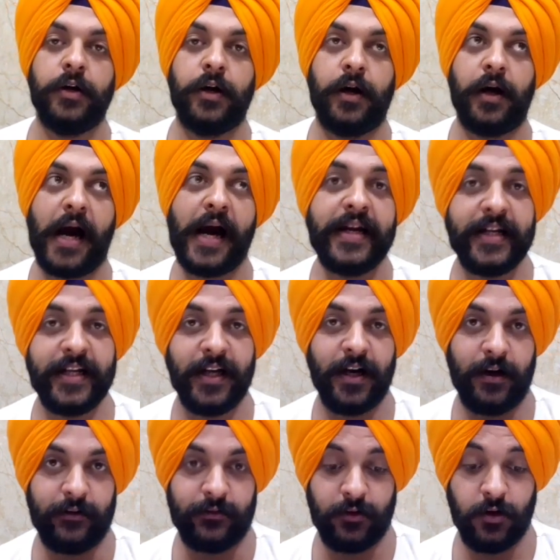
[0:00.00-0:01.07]

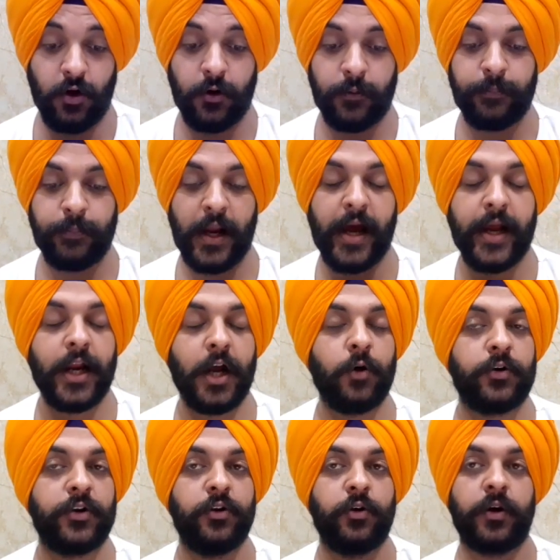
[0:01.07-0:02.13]
ideas or plan
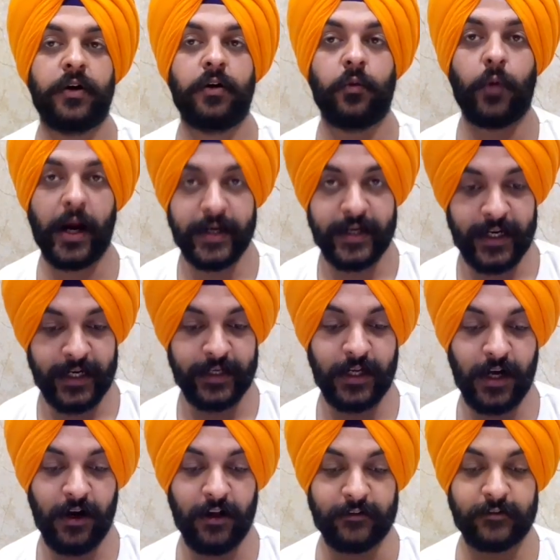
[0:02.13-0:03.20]
out your writing
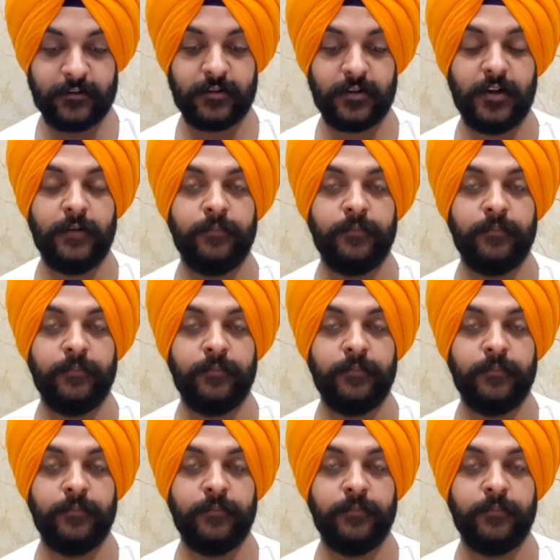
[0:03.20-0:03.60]
tasks.